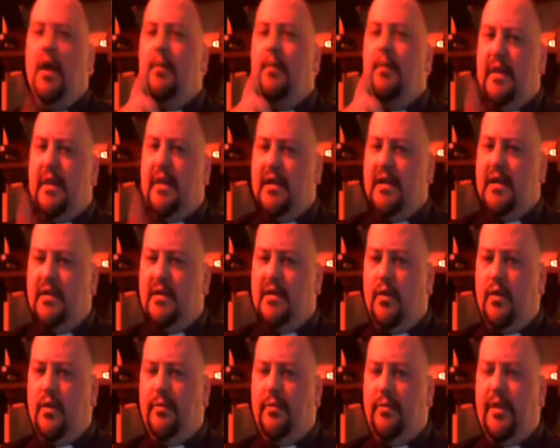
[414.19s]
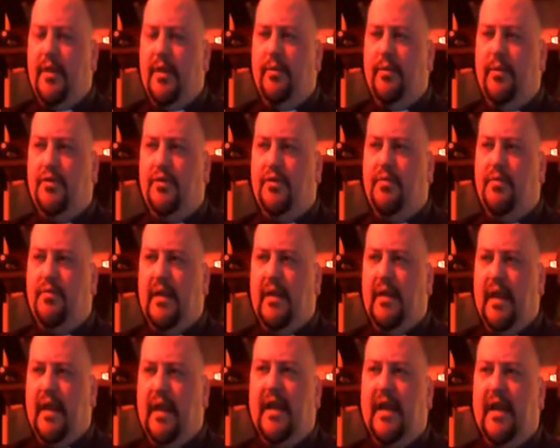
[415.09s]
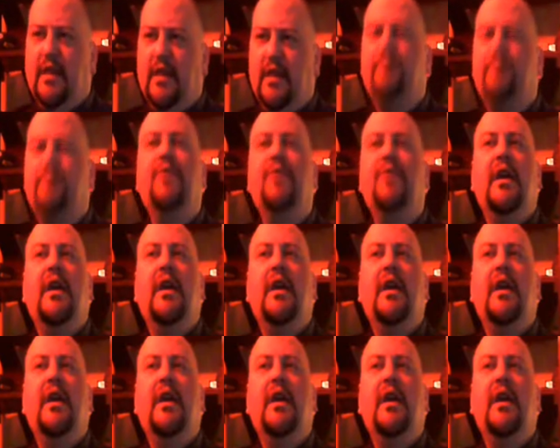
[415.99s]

But he doesn't want people to be like him.